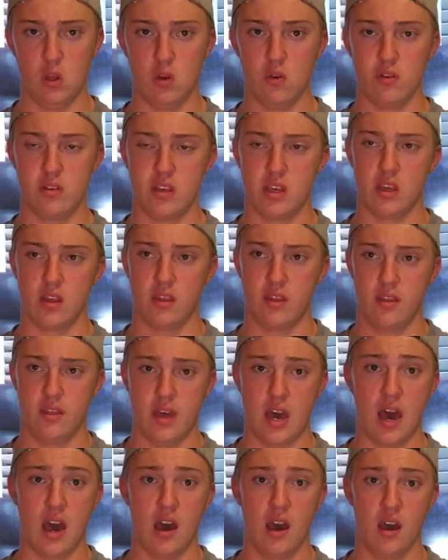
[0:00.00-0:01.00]
music
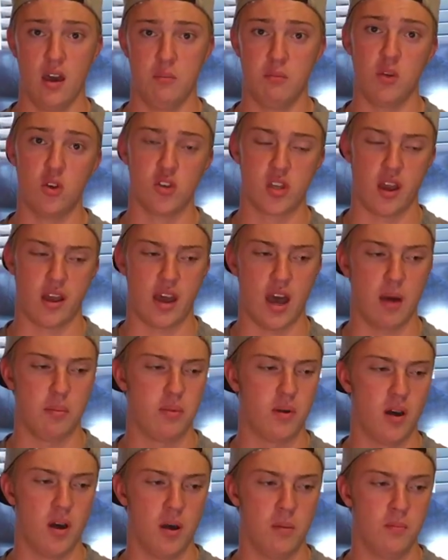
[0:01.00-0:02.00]

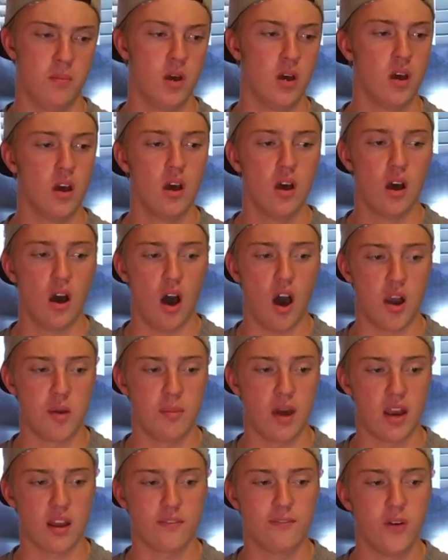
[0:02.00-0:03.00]
app.
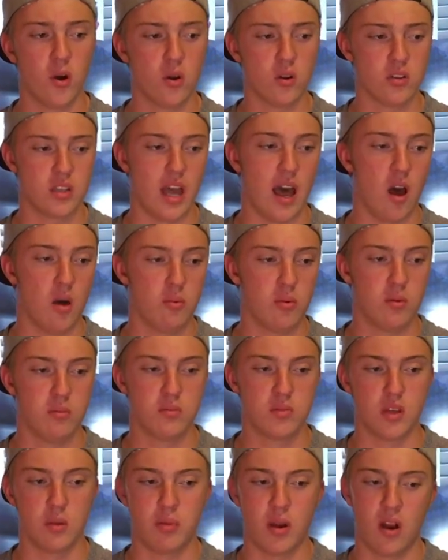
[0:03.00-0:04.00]
Automatic photos
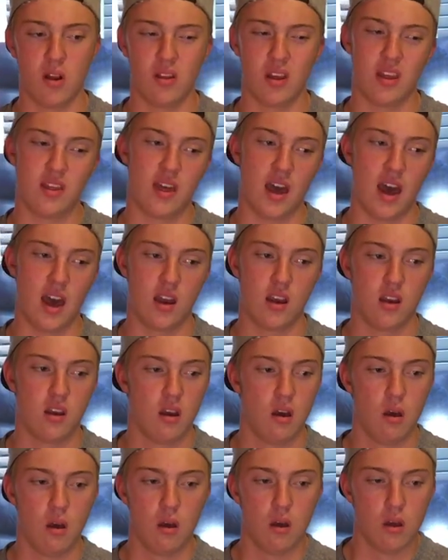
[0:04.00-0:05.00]
albums, apparently that
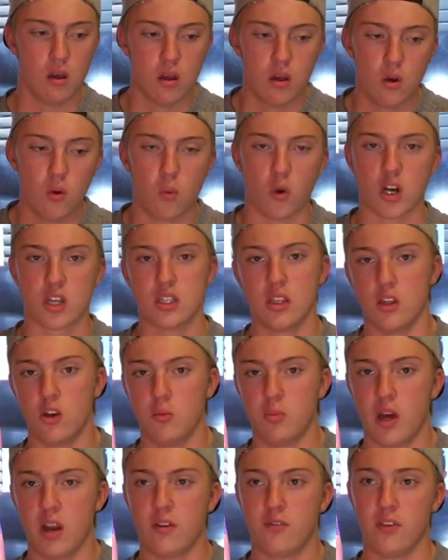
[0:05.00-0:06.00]
works a little
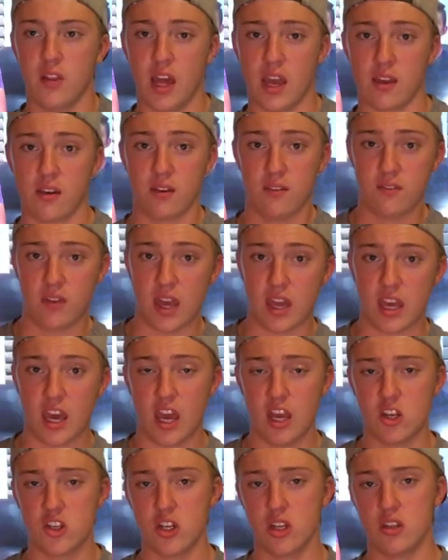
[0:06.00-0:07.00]
better for like
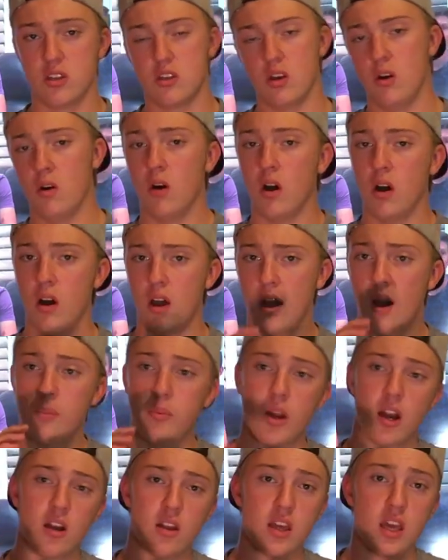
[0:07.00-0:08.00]
vacation. So
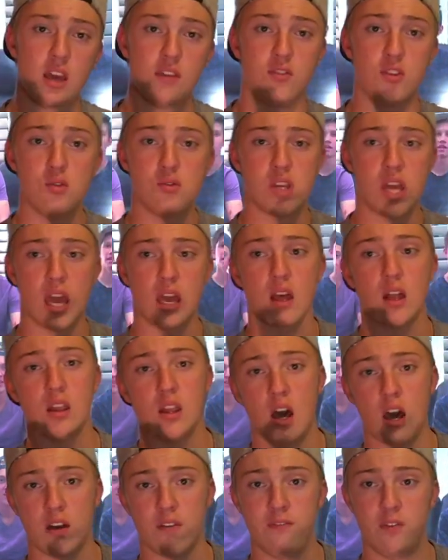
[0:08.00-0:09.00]
apparently if you take a
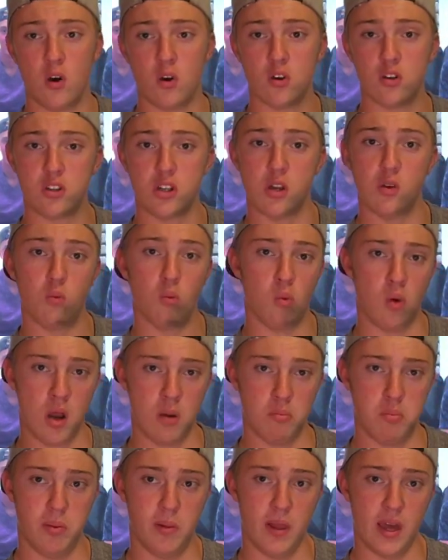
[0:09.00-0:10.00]
lot of photos in one
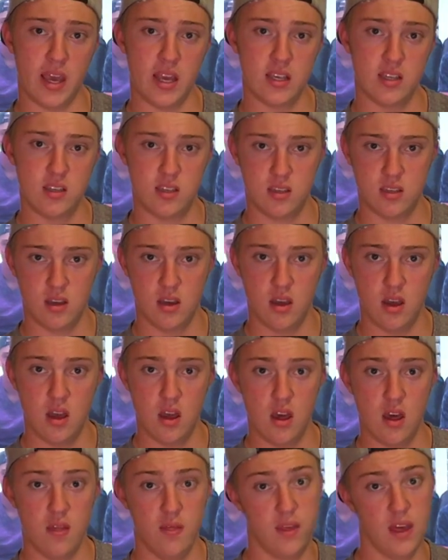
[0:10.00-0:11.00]
place
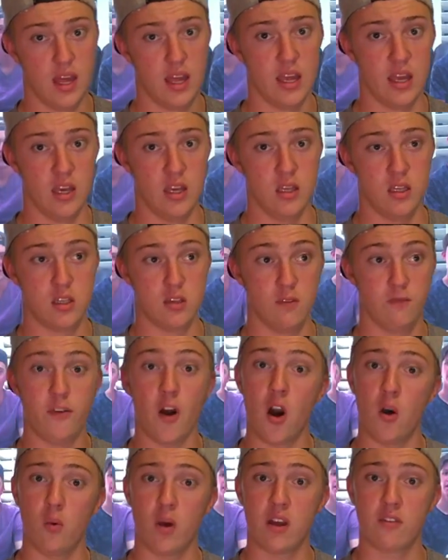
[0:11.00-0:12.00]
that is
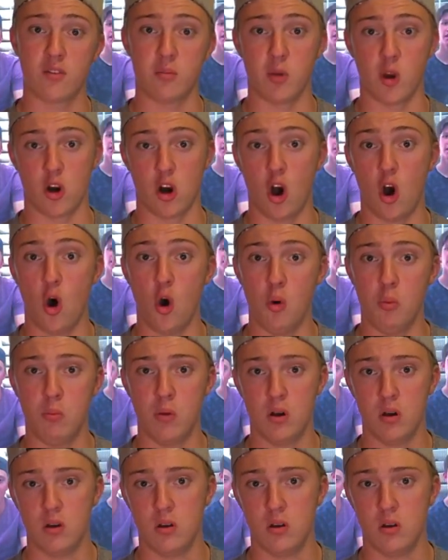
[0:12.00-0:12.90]
far away from your home,